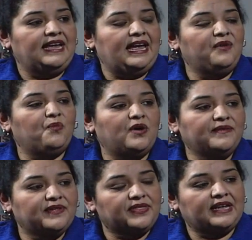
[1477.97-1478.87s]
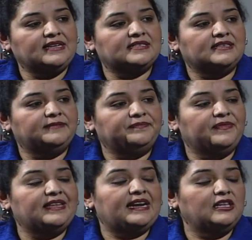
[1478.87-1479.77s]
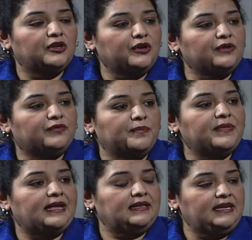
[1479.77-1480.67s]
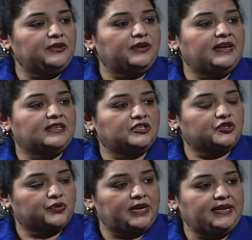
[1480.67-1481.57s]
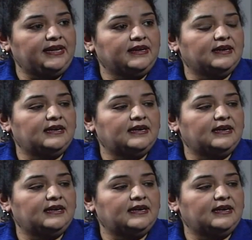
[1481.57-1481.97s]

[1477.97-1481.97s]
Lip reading: And one of the things that I learned from that LeaderNet training